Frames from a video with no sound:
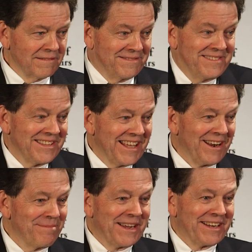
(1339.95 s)

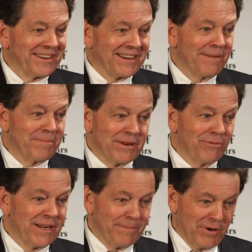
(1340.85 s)
That'll make your company
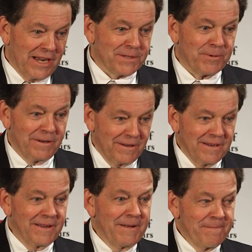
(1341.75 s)
really prosper.
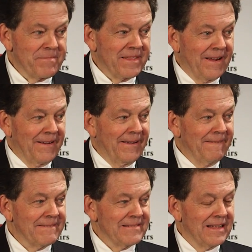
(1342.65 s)
There you go.